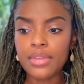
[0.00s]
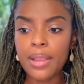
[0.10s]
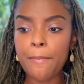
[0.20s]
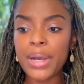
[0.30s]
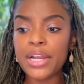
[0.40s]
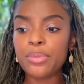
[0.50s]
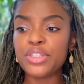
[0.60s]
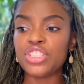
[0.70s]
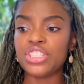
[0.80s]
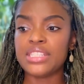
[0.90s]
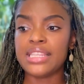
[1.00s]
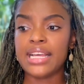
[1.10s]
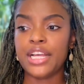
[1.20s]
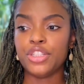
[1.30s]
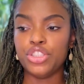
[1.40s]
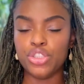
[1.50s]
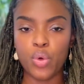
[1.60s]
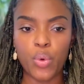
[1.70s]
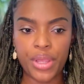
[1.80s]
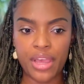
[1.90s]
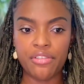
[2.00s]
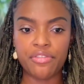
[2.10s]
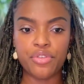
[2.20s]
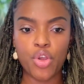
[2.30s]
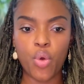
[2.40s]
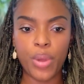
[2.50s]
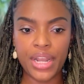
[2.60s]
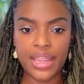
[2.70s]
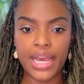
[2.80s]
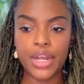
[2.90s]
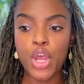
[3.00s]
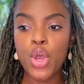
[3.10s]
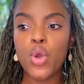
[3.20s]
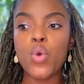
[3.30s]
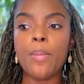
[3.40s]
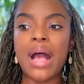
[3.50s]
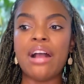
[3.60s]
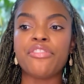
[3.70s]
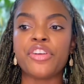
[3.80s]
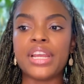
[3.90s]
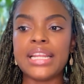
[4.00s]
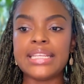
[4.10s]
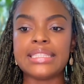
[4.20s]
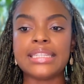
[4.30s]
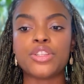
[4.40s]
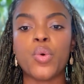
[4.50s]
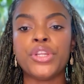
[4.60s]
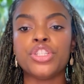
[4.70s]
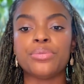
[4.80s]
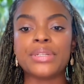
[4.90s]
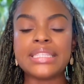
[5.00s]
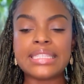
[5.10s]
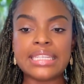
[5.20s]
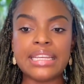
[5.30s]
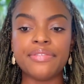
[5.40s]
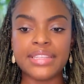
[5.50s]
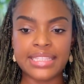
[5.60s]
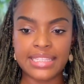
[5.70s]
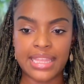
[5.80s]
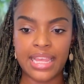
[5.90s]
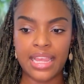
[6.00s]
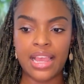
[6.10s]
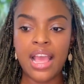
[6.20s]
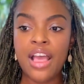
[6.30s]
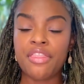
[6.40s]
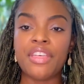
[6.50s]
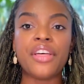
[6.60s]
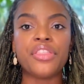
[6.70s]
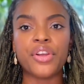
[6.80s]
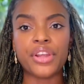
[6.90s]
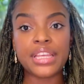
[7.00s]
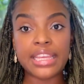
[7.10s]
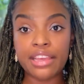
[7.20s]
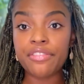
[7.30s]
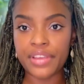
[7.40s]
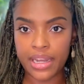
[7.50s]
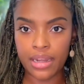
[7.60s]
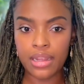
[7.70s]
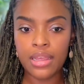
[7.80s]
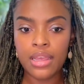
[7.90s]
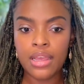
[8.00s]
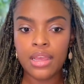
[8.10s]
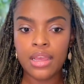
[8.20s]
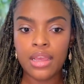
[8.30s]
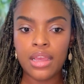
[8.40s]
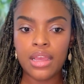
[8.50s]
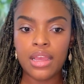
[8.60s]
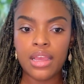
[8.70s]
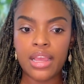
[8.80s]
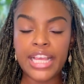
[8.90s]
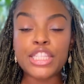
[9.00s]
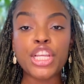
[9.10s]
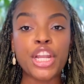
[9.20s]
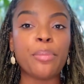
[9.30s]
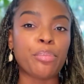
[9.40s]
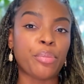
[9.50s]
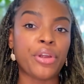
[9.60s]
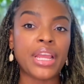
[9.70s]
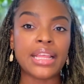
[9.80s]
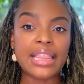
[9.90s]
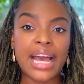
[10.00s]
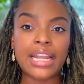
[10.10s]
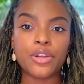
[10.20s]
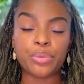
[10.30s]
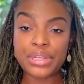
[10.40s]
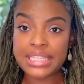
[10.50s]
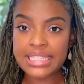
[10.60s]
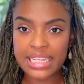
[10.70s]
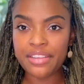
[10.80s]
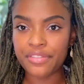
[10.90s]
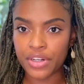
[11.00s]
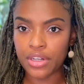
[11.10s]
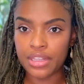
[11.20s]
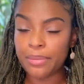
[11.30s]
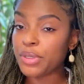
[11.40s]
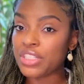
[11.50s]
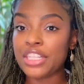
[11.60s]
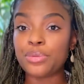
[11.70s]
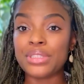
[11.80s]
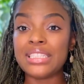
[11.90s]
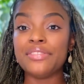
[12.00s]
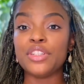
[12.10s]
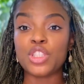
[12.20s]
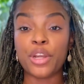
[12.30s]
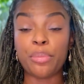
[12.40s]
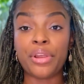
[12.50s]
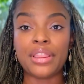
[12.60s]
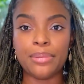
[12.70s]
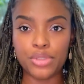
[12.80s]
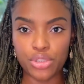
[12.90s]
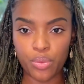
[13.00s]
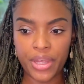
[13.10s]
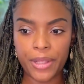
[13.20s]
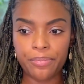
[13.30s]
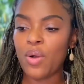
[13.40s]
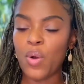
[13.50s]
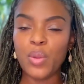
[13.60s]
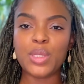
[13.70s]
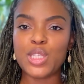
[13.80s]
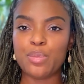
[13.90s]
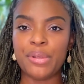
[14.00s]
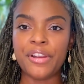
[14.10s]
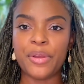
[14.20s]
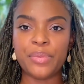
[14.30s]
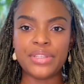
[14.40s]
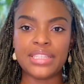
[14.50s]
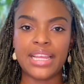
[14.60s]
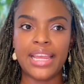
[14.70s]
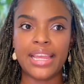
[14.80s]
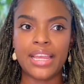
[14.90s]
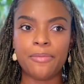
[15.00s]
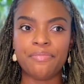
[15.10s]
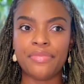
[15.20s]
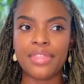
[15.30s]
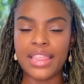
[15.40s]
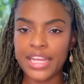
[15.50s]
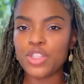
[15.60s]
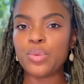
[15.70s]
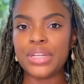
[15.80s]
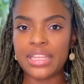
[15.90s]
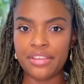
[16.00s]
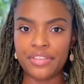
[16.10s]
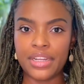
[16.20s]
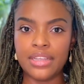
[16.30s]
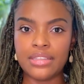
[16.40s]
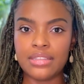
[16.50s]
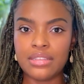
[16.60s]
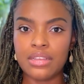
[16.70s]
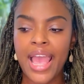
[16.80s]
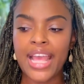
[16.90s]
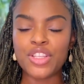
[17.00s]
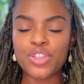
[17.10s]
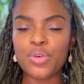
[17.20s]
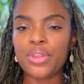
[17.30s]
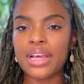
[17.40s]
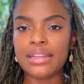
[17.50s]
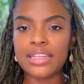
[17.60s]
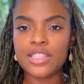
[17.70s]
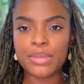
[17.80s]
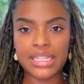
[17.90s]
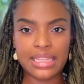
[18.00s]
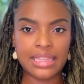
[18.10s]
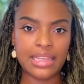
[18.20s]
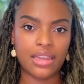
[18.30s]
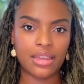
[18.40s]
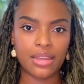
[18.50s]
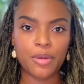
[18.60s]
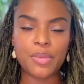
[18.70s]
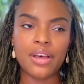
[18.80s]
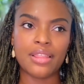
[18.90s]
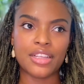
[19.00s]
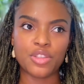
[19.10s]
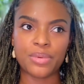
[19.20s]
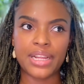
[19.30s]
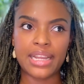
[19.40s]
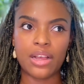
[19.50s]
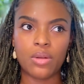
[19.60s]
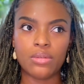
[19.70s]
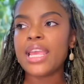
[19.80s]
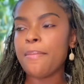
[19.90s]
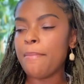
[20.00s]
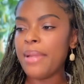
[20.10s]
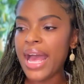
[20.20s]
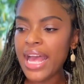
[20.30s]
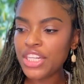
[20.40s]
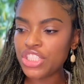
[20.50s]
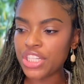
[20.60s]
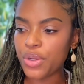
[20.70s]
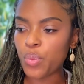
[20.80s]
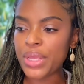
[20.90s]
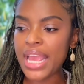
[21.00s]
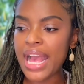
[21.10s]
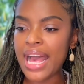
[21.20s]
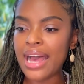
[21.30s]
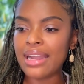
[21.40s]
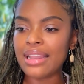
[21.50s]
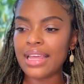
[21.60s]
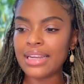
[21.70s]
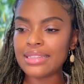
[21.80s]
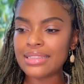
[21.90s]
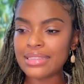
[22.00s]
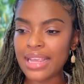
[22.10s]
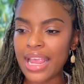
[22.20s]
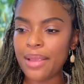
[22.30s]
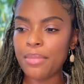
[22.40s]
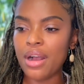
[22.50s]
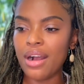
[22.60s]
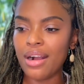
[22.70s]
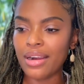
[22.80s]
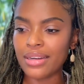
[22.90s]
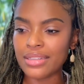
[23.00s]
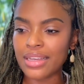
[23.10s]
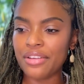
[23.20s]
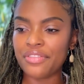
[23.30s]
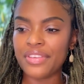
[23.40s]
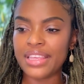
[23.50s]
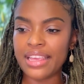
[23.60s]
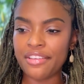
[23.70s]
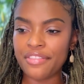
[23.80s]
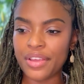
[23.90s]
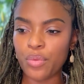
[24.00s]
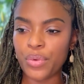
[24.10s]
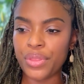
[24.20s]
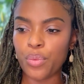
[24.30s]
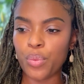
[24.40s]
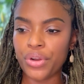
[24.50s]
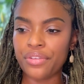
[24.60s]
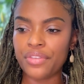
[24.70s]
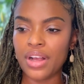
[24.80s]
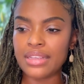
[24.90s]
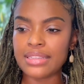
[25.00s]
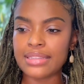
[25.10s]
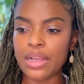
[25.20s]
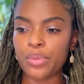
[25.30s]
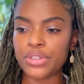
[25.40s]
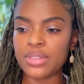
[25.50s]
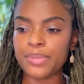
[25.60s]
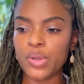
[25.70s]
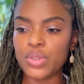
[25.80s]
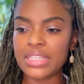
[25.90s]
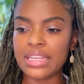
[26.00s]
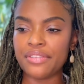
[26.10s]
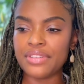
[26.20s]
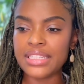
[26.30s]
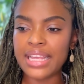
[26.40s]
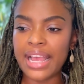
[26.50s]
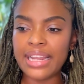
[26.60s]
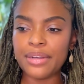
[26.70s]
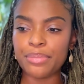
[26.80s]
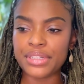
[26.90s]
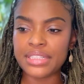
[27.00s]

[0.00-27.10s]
But it was just that joy of knowing that whomever it is that's going to receive this thing that they're given, is going to bring that receiver, that person that's receiving, is going to bring them joy. The Holy Spirit was like, that's what given is. And so that leads me to think upon this right now. Imagine we had that same heart of given when the word of God says that we're supposed to give 10%.